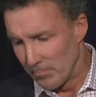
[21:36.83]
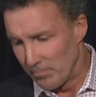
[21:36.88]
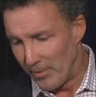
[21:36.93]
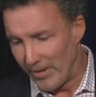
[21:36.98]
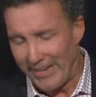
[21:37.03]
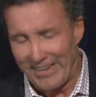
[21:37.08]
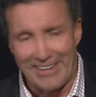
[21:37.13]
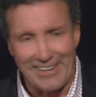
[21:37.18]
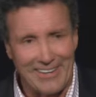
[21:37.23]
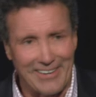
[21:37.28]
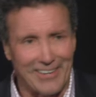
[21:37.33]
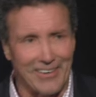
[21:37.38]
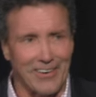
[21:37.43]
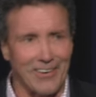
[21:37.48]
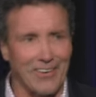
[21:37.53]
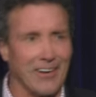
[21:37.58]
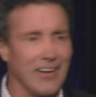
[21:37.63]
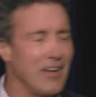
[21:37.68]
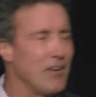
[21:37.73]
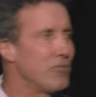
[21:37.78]
But
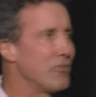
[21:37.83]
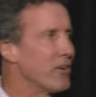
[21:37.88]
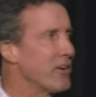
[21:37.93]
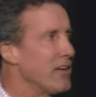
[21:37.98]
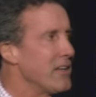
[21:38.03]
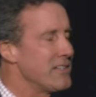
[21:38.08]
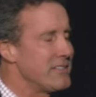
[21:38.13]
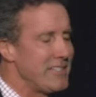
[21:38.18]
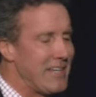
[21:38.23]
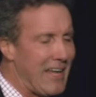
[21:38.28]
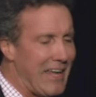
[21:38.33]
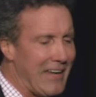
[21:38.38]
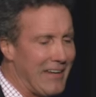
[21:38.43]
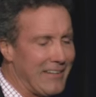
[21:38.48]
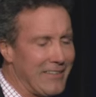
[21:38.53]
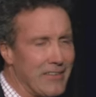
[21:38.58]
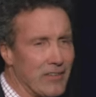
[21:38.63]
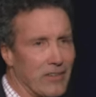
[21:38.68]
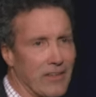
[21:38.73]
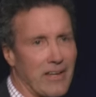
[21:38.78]
here, if we're going to
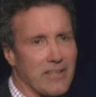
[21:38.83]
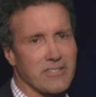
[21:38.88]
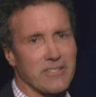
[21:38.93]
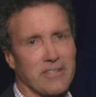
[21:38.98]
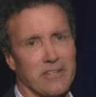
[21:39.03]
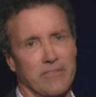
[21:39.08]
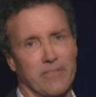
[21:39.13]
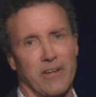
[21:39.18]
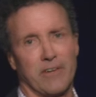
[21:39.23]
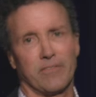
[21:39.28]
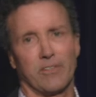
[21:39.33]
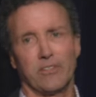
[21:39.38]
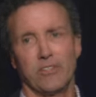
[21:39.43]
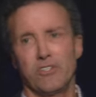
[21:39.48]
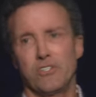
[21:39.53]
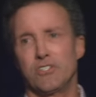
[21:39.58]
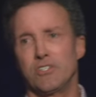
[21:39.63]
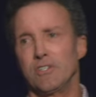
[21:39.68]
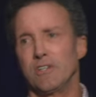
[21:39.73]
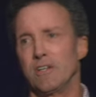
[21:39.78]
take the lesson of
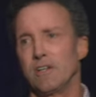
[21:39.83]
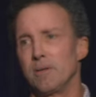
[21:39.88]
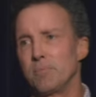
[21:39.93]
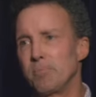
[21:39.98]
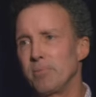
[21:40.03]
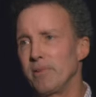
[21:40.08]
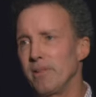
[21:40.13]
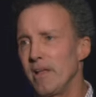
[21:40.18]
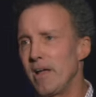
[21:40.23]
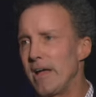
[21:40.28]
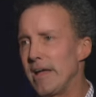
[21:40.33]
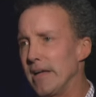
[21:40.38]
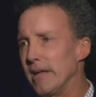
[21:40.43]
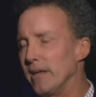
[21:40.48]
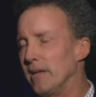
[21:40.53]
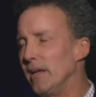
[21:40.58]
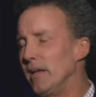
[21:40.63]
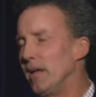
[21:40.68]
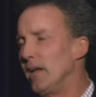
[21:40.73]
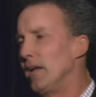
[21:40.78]
evolution and apply it,
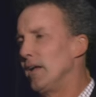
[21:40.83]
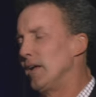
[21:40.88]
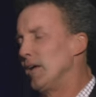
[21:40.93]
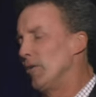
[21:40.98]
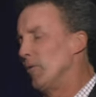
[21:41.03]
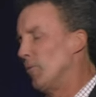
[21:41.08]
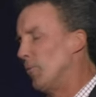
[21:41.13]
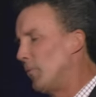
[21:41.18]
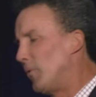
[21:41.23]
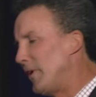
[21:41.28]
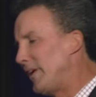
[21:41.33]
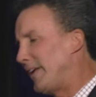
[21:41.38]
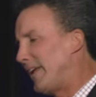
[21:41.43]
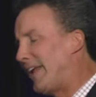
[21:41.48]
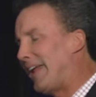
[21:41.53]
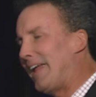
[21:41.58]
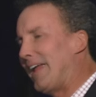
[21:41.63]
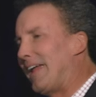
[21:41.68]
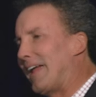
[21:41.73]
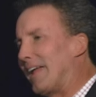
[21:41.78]
we
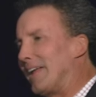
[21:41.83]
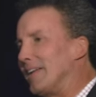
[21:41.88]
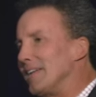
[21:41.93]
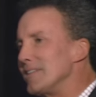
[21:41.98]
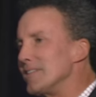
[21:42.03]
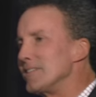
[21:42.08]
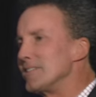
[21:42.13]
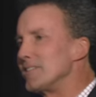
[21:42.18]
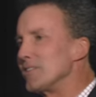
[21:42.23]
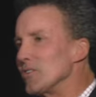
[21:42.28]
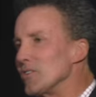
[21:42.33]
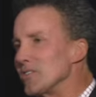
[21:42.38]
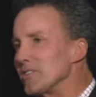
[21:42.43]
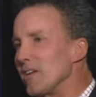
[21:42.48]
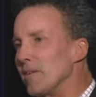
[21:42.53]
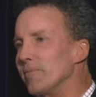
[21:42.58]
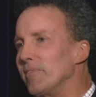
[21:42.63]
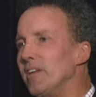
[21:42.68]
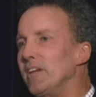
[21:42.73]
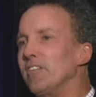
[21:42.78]
can distill
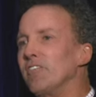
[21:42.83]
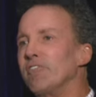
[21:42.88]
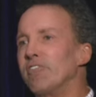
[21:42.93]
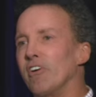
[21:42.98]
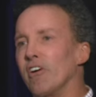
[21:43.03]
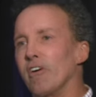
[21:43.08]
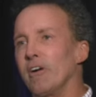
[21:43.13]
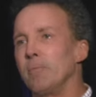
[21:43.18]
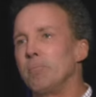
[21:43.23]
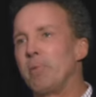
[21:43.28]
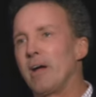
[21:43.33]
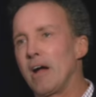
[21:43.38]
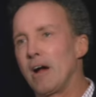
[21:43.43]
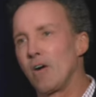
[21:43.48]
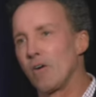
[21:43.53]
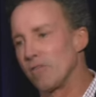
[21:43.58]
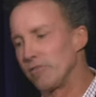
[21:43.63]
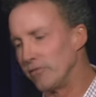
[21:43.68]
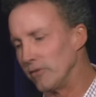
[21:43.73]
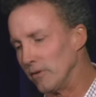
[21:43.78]
something very
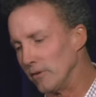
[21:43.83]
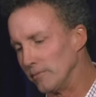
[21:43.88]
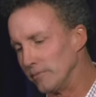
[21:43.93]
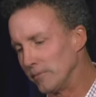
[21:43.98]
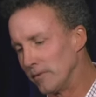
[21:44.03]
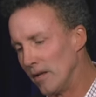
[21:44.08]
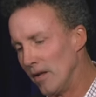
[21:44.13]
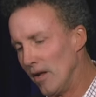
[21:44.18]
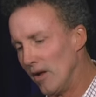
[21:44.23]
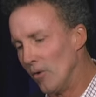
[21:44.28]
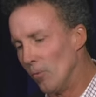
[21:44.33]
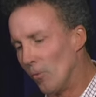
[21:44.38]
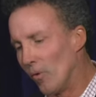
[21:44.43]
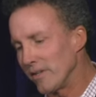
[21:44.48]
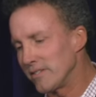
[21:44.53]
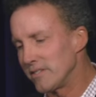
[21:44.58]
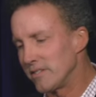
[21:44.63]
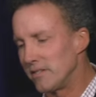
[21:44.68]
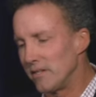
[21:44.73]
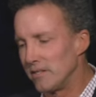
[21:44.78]
powerful.
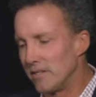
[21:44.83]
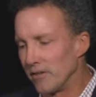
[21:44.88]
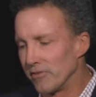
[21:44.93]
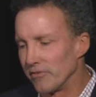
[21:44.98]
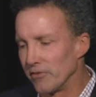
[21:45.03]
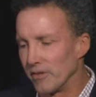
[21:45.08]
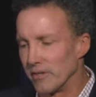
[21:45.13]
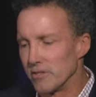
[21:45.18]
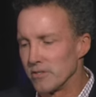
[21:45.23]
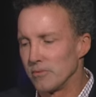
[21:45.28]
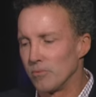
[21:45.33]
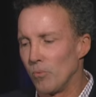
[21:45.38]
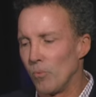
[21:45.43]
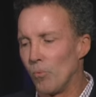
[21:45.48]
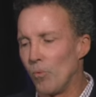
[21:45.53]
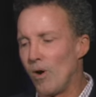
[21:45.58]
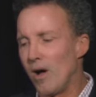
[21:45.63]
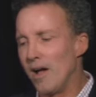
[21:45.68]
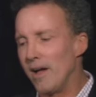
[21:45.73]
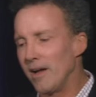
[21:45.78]
What's the difference?
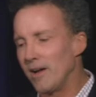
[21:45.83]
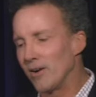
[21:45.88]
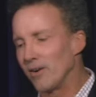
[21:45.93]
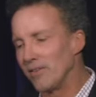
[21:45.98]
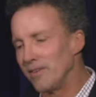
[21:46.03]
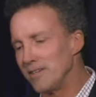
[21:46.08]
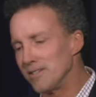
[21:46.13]
Why are